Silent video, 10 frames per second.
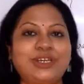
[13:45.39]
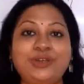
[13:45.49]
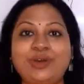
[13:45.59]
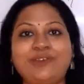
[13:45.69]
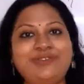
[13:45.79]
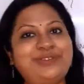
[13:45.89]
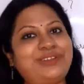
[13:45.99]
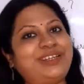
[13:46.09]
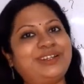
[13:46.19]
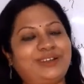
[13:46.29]
you have to
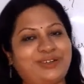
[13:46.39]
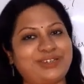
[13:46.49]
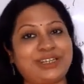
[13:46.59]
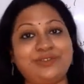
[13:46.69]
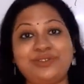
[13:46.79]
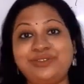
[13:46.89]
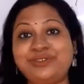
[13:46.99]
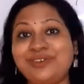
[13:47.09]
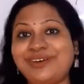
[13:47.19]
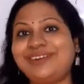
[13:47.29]
read a lot, and if you
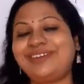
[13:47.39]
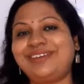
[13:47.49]
do not